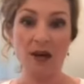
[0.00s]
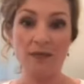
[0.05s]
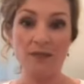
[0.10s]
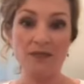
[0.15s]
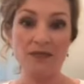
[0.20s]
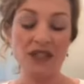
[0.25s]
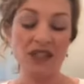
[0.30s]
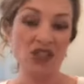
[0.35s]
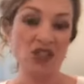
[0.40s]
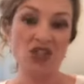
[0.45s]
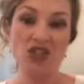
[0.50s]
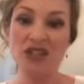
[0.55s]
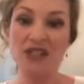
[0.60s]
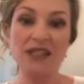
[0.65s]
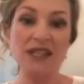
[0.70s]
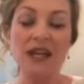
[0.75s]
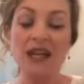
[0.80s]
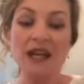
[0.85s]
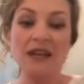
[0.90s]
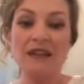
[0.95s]
It's just,
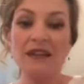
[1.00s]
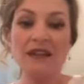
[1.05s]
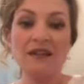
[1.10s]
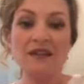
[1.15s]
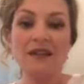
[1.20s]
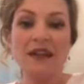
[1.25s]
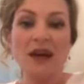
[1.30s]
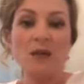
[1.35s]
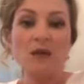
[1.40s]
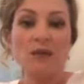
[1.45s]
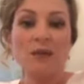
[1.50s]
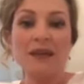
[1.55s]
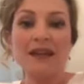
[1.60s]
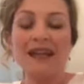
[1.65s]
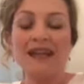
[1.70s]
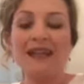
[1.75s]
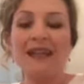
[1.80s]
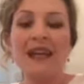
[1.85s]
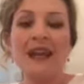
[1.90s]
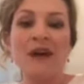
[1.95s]
that would be
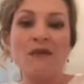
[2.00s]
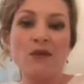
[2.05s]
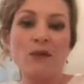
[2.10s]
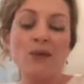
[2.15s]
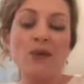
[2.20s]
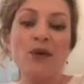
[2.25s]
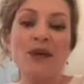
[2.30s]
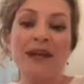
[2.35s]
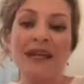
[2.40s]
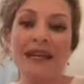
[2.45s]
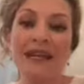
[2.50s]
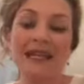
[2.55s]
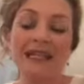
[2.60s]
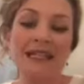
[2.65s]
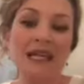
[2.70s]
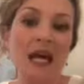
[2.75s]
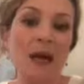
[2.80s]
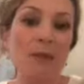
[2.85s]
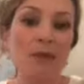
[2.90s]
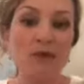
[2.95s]
like never putting any
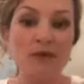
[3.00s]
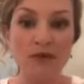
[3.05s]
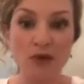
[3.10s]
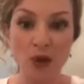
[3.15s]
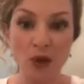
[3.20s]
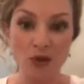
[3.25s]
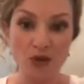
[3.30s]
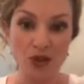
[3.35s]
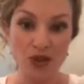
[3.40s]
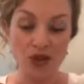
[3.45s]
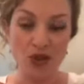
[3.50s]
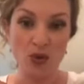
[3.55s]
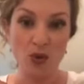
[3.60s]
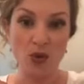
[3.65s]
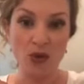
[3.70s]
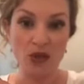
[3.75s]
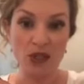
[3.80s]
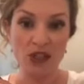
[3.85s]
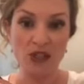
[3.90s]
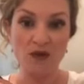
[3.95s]
type of lotion
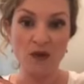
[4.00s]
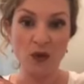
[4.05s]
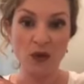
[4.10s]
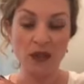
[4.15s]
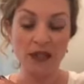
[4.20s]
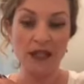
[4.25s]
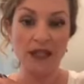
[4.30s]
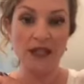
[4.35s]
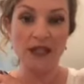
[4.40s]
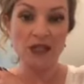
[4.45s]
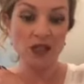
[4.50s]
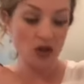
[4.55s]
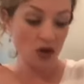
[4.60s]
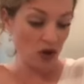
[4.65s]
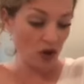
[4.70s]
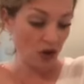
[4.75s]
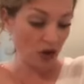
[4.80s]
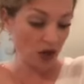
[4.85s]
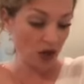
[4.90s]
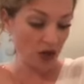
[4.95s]
or exfoliant
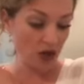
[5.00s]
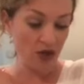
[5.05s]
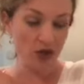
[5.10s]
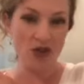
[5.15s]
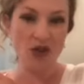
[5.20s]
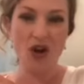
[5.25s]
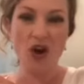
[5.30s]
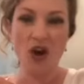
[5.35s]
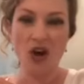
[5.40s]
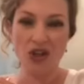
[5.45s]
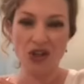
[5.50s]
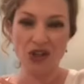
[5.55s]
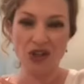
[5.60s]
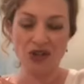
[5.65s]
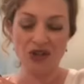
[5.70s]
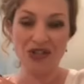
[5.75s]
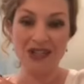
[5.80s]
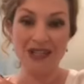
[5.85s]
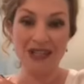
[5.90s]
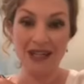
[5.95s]
on your
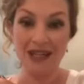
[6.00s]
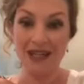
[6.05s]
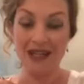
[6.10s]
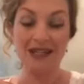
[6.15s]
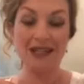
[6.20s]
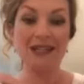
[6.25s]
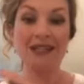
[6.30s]
skin.